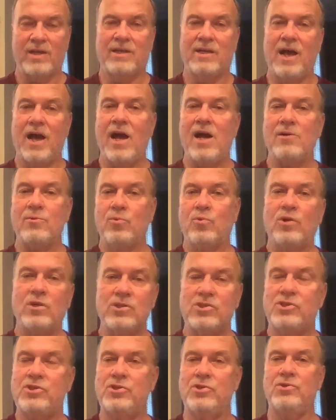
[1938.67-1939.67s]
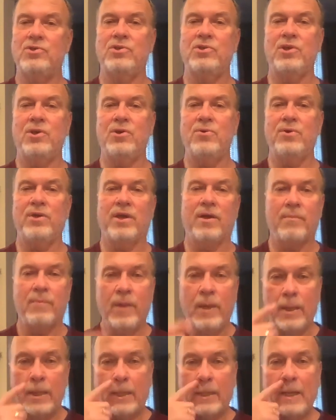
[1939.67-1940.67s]
God wants you to know Him,
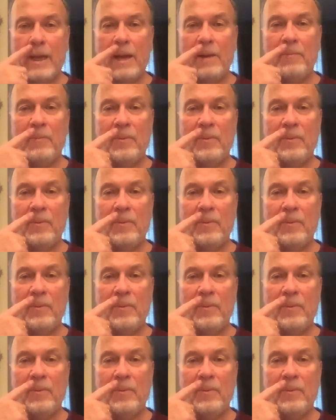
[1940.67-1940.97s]
God